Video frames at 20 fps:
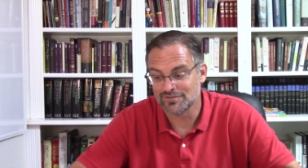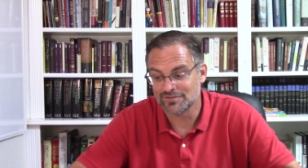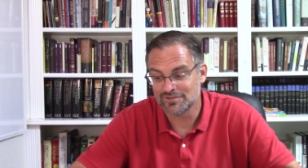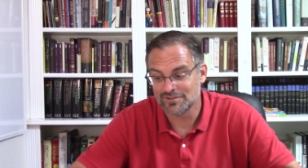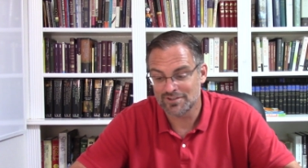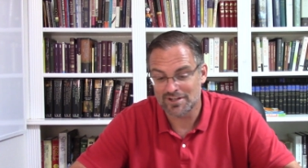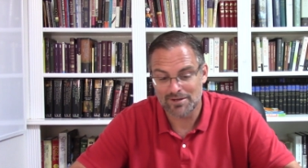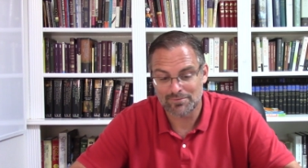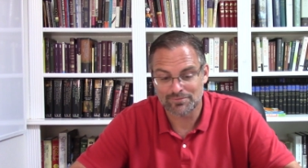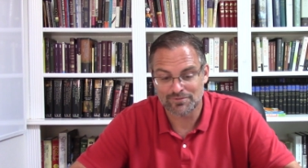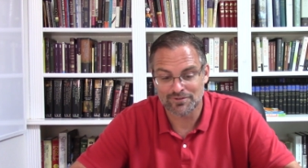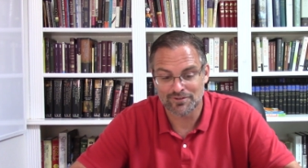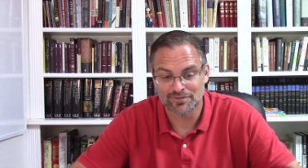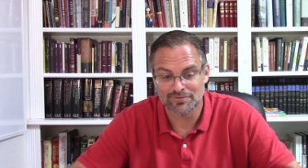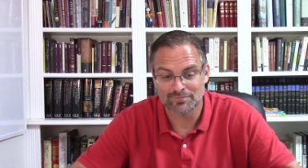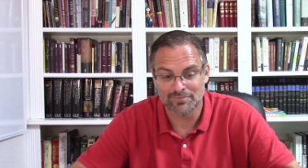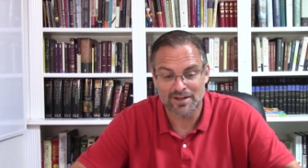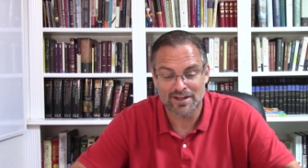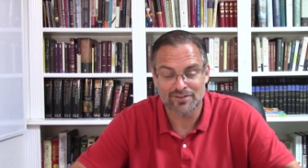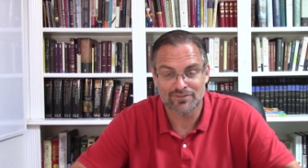chapter
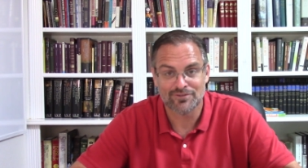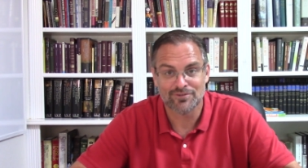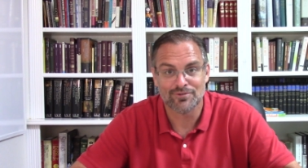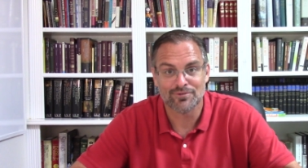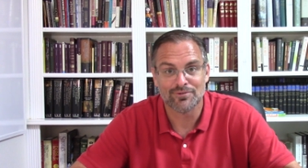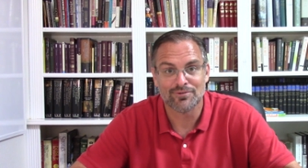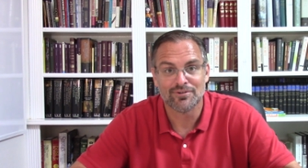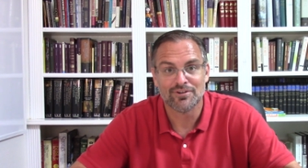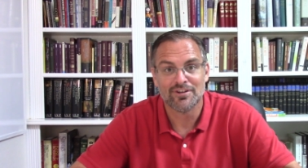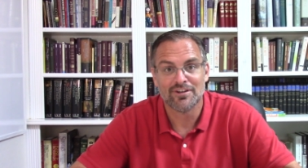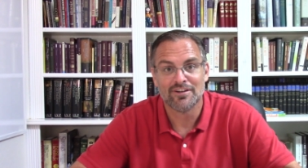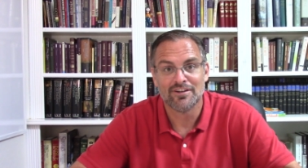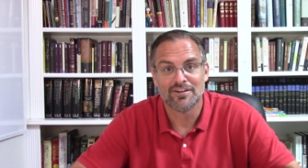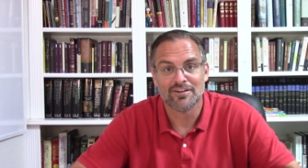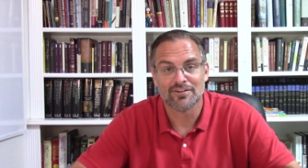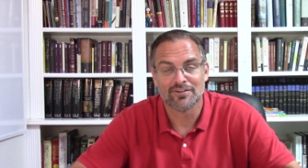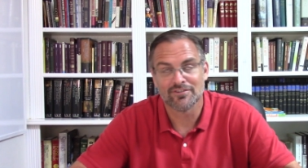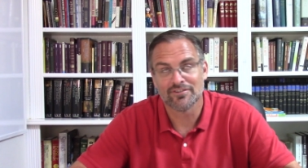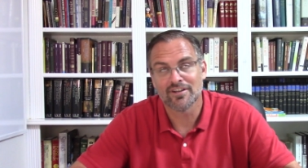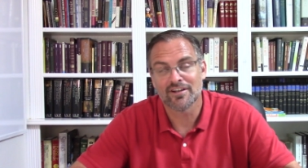of Matthew,
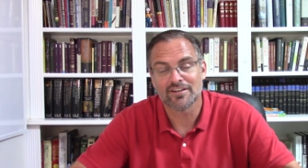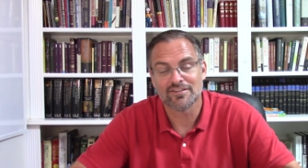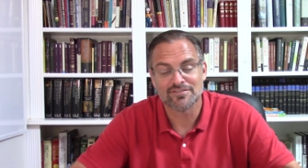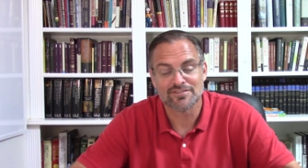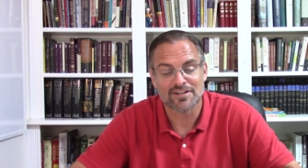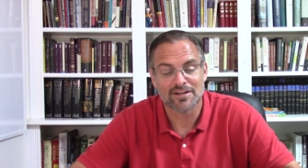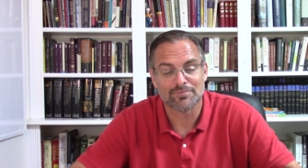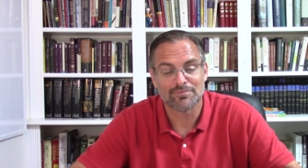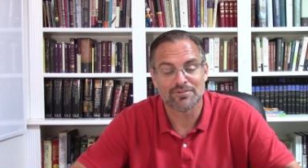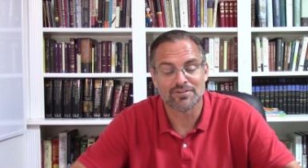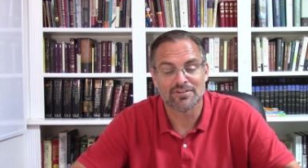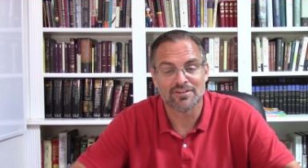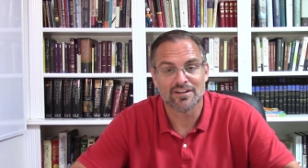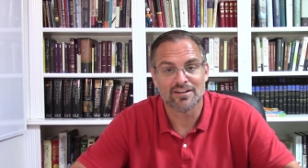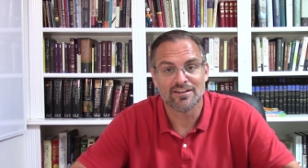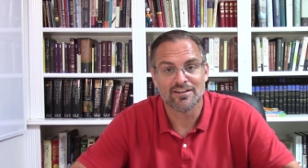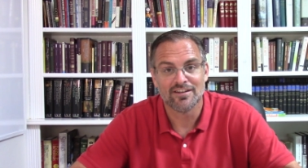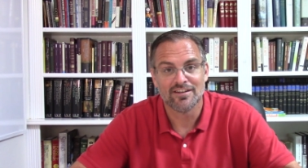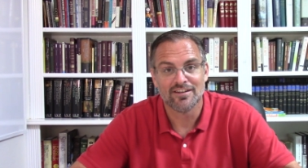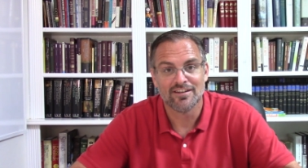or second chapter,
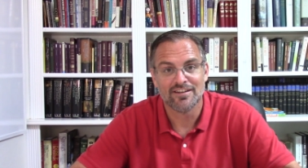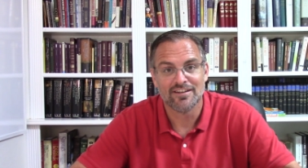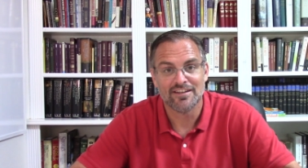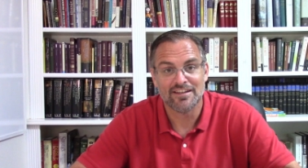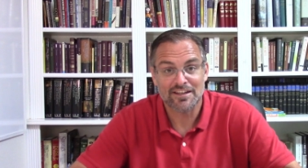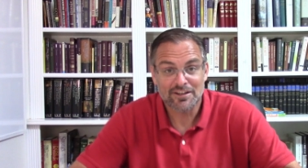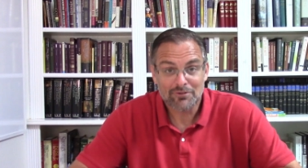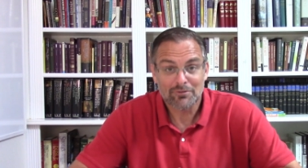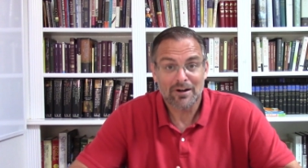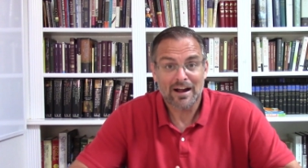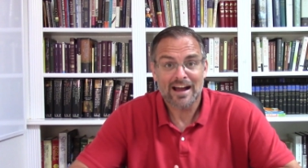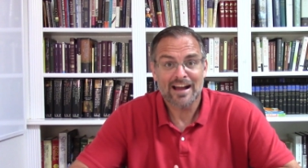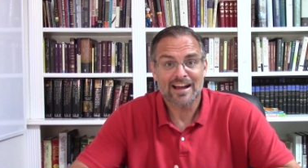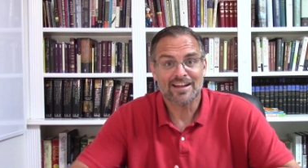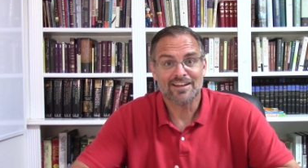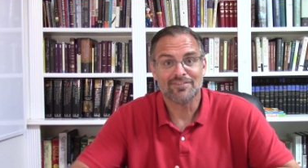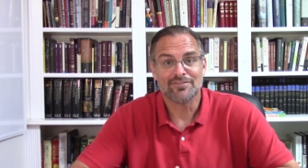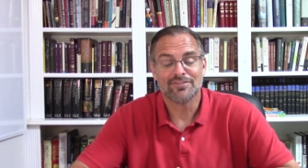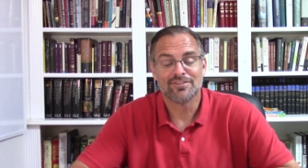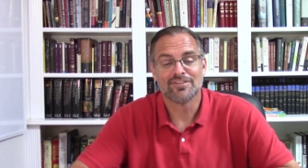that He
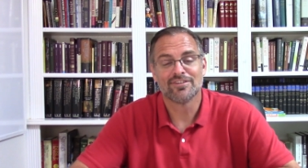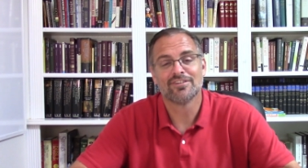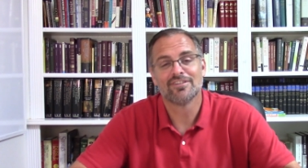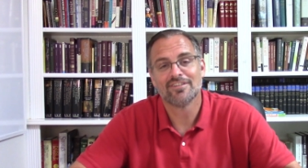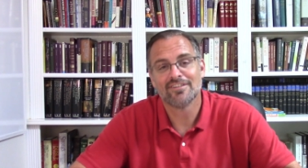arrives.